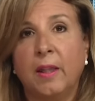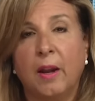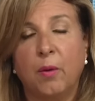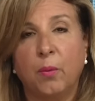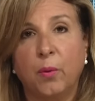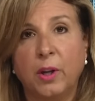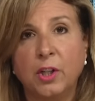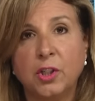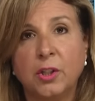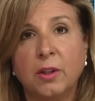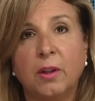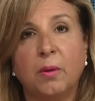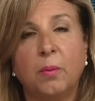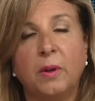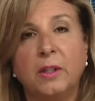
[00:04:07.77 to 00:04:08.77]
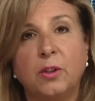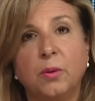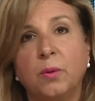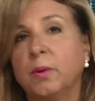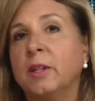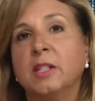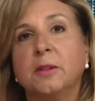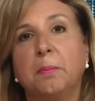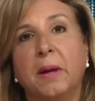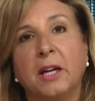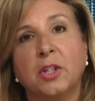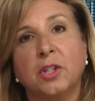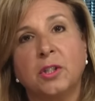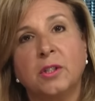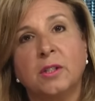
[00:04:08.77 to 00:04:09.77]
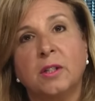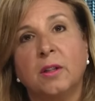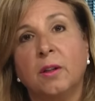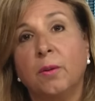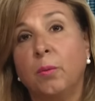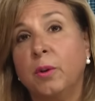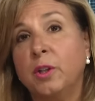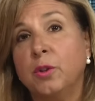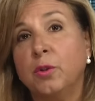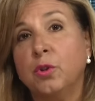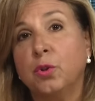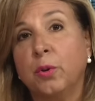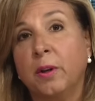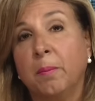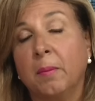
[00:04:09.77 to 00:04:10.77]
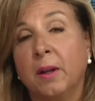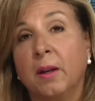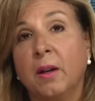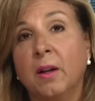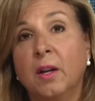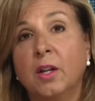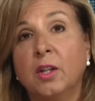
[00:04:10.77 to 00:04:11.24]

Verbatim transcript: in that region, that we do inspections and that we do treatment.